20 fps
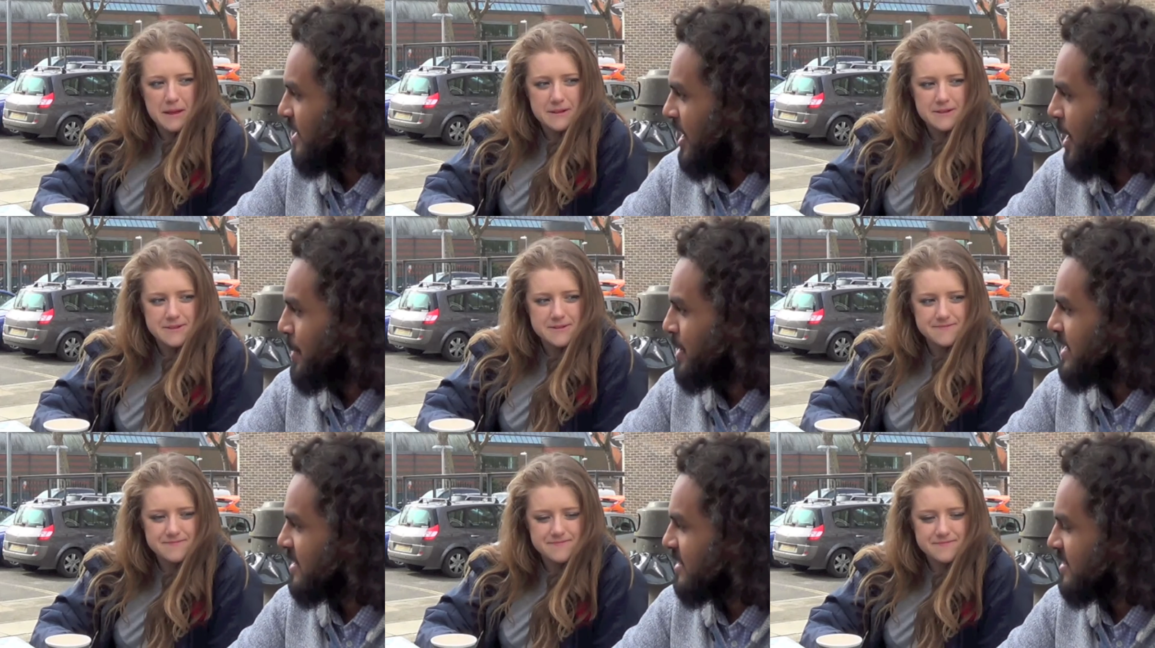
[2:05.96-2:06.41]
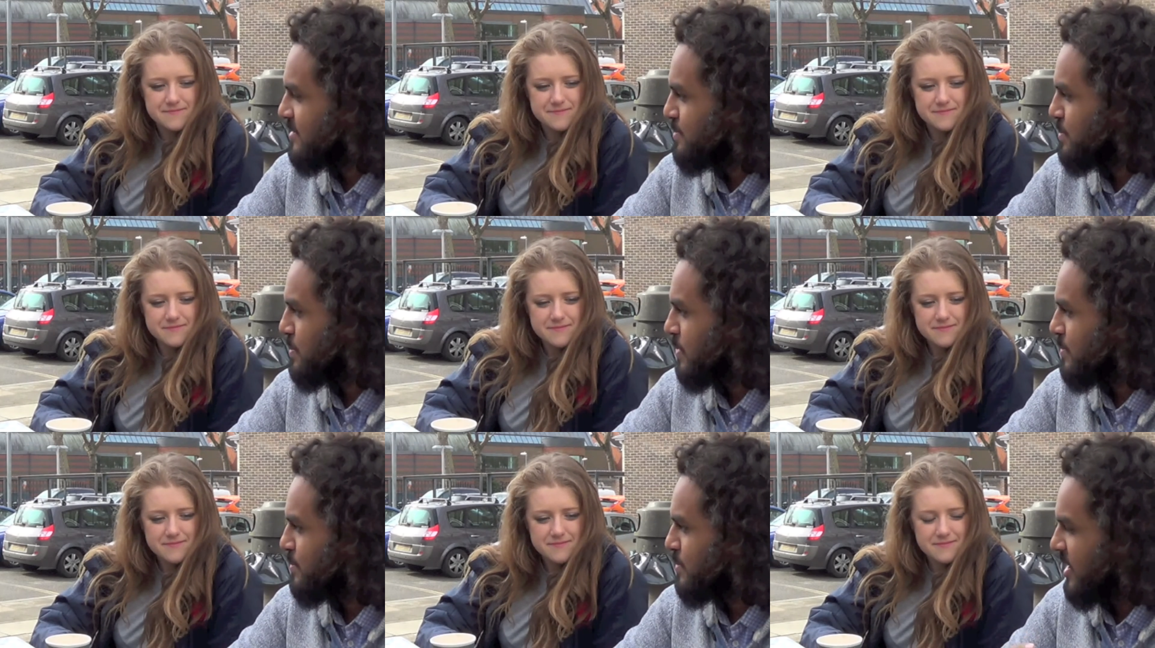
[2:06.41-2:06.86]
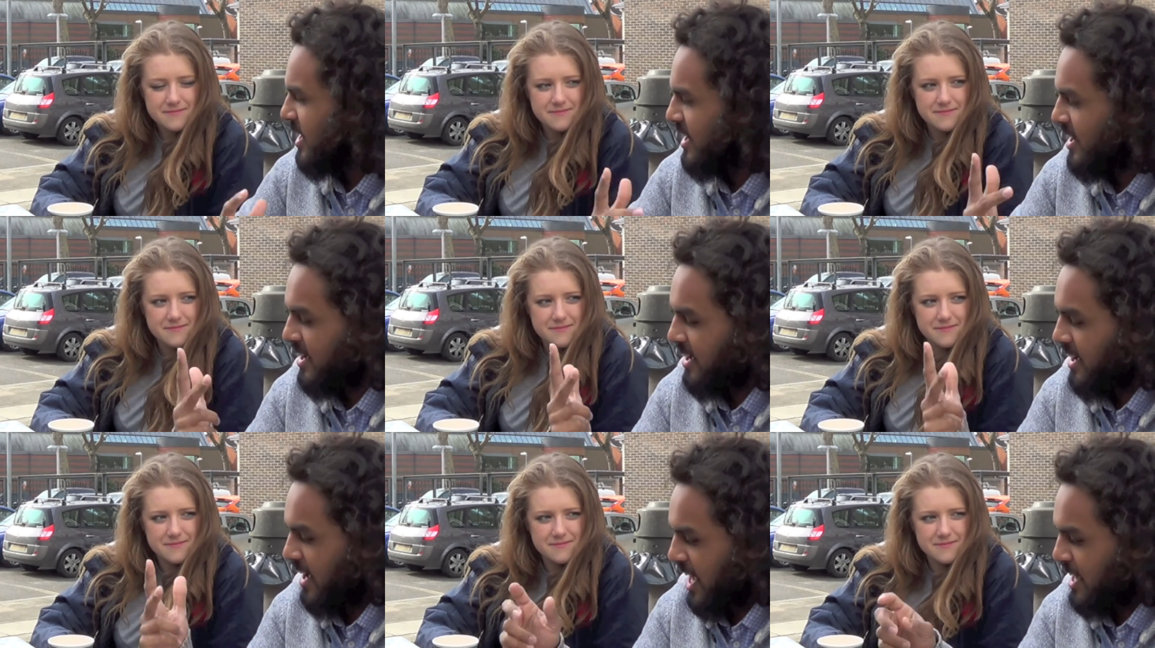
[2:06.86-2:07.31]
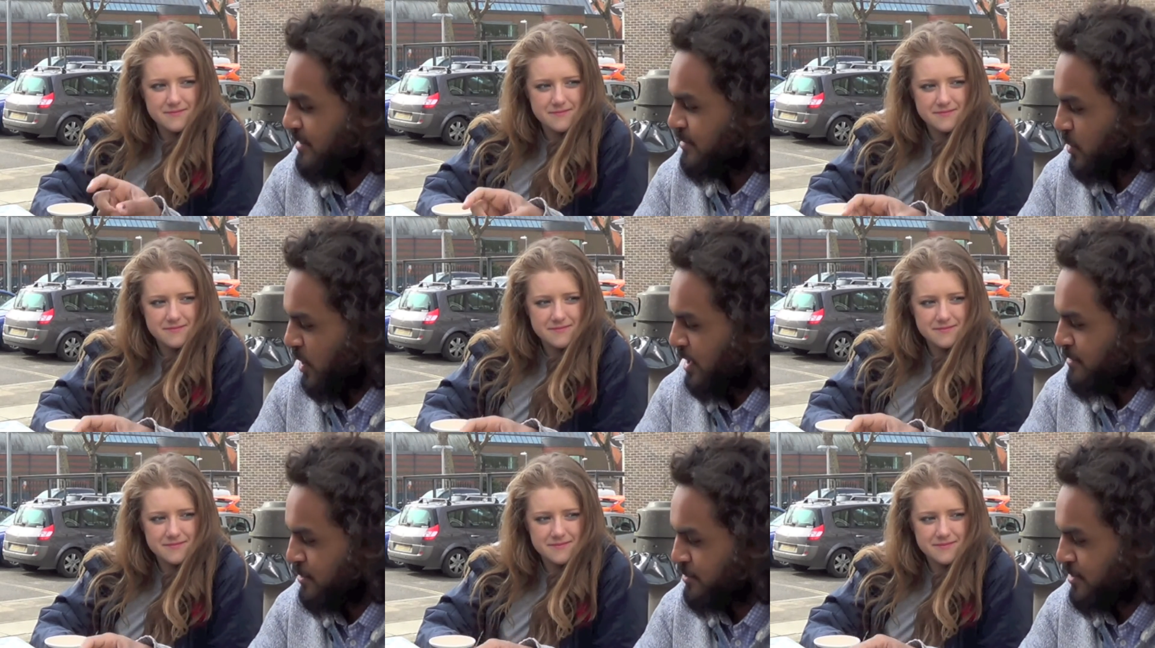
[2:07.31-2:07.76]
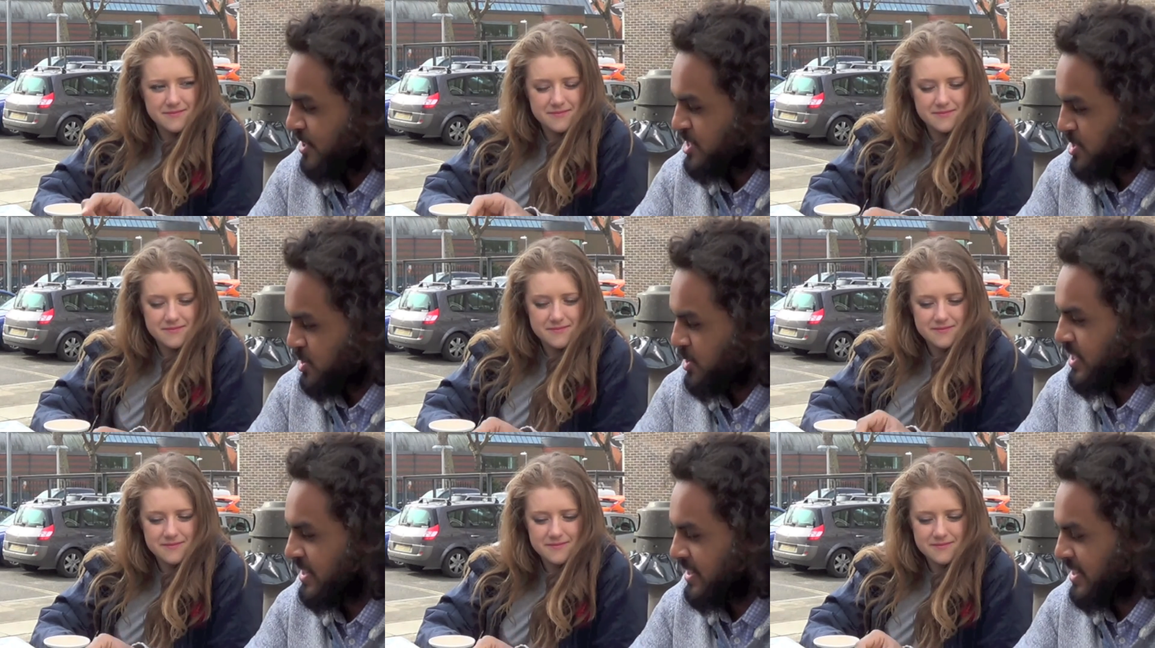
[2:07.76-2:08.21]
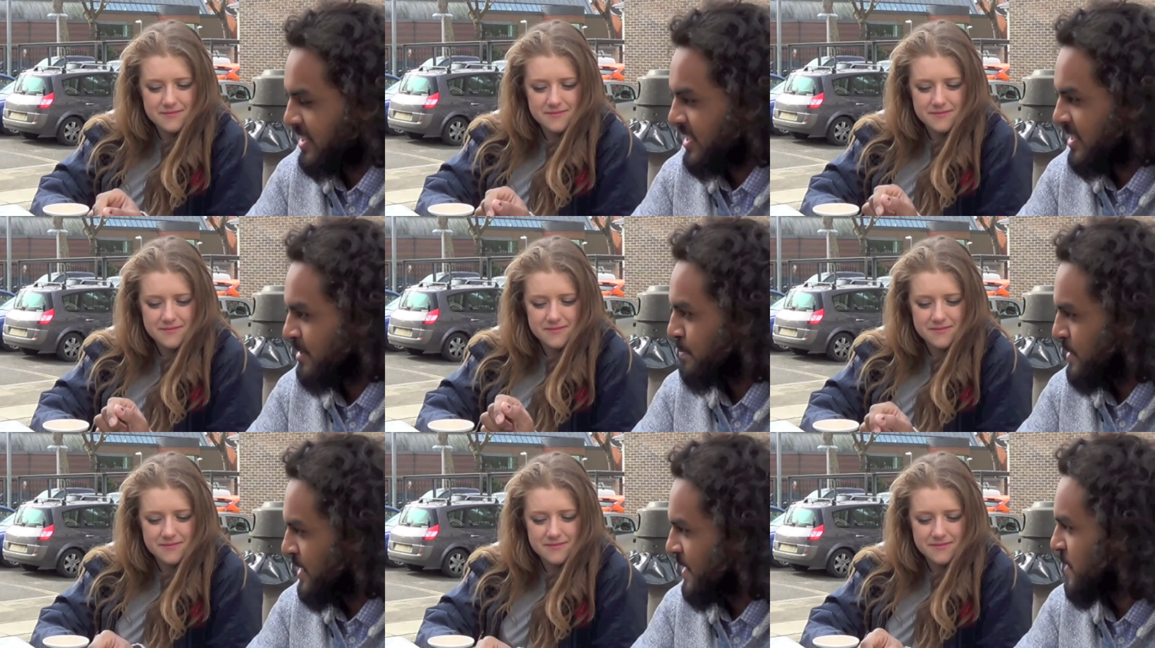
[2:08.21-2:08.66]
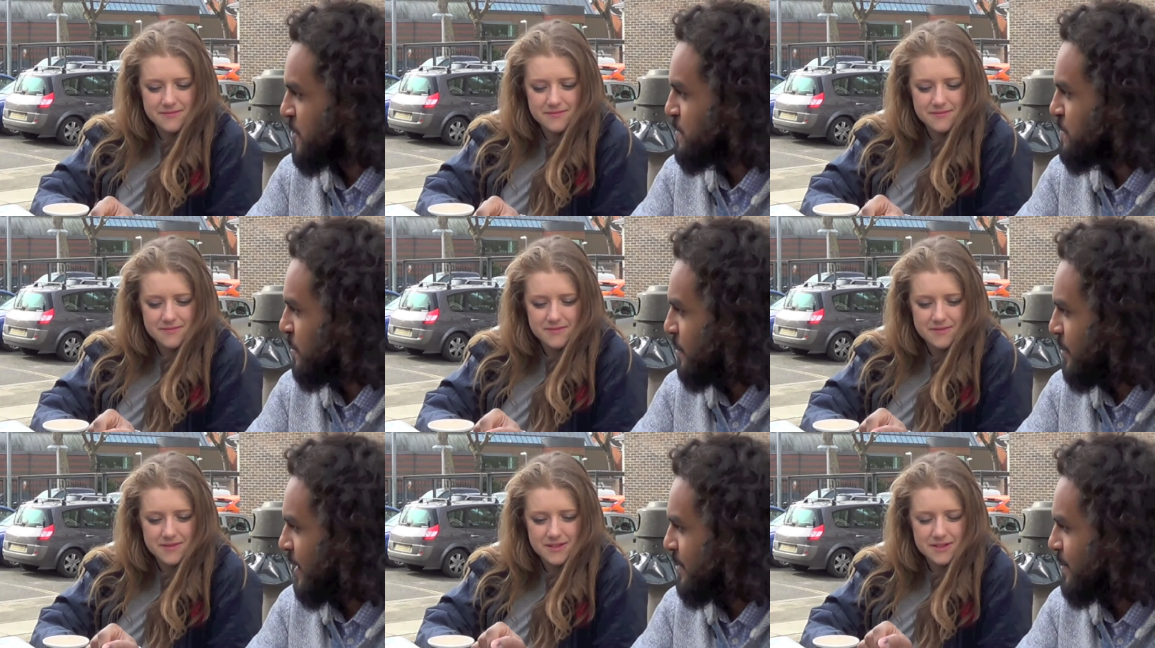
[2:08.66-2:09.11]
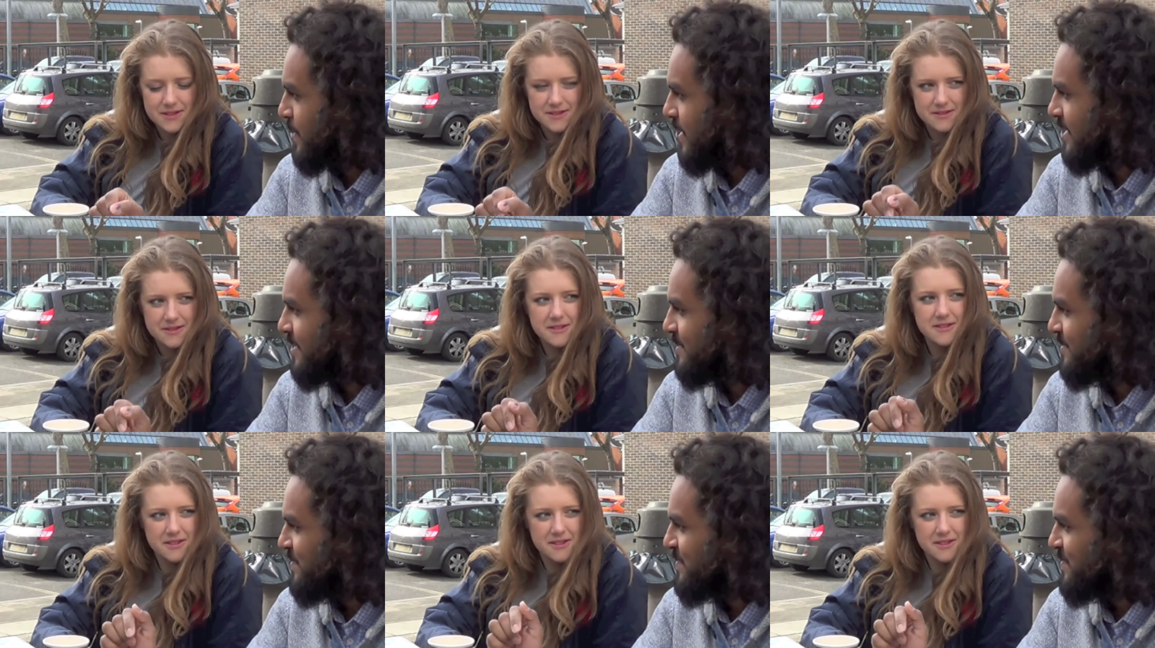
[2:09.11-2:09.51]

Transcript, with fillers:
Speaker 1: I mean, uh, I have quite a few friends doing the being human paper,